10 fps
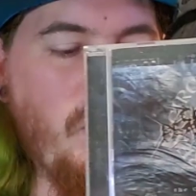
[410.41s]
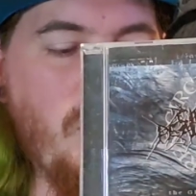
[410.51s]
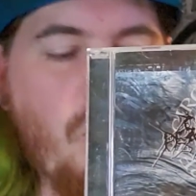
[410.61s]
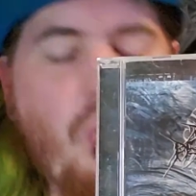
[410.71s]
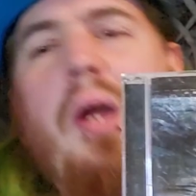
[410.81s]

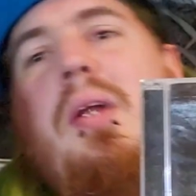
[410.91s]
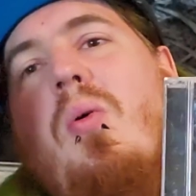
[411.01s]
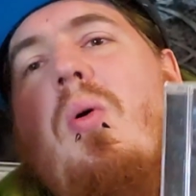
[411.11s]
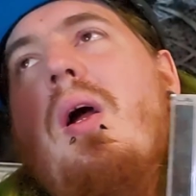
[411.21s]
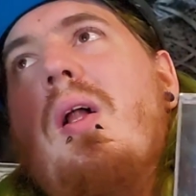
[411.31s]

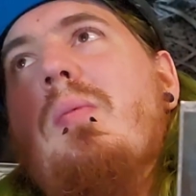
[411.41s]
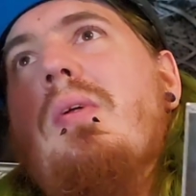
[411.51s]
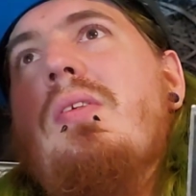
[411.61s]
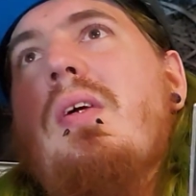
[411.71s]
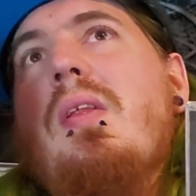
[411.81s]
grindcore
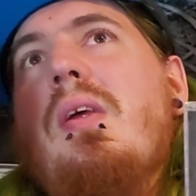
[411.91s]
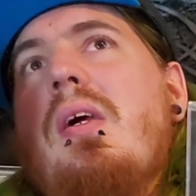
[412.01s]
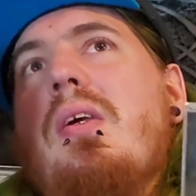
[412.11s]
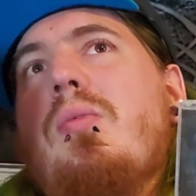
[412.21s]
elements in there,